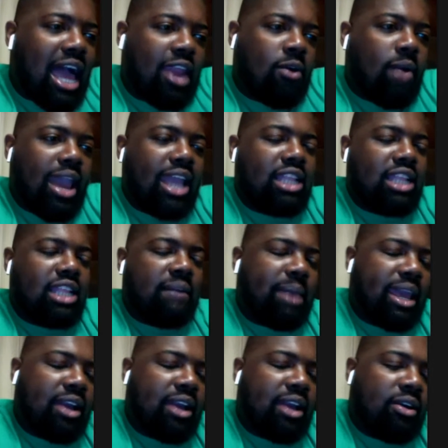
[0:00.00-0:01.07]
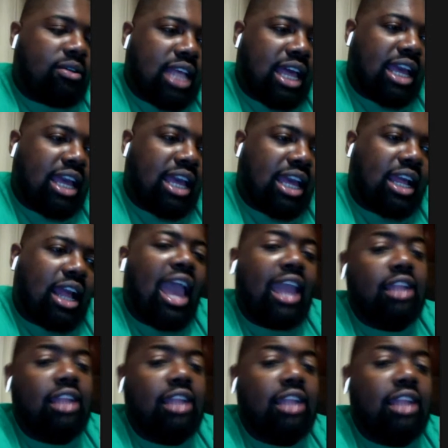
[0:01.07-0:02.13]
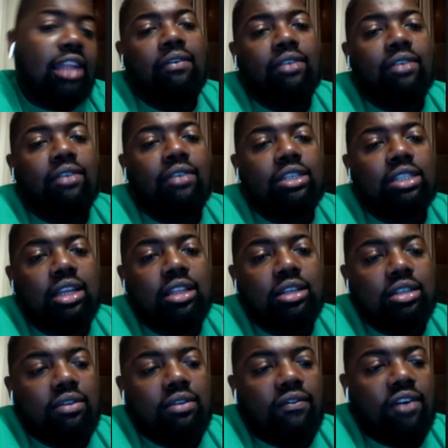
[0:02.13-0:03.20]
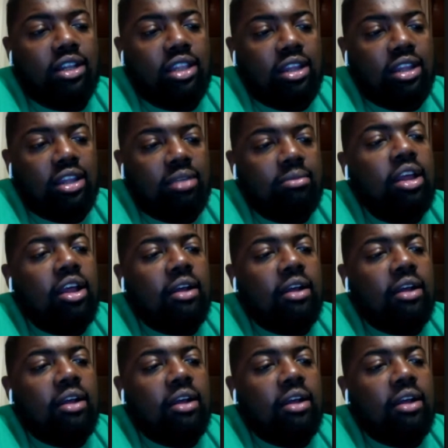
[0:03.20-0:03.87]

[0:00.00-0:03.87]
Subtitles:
don't hate the Bengals. Like I hate the Ravens and Steelers, fuck them.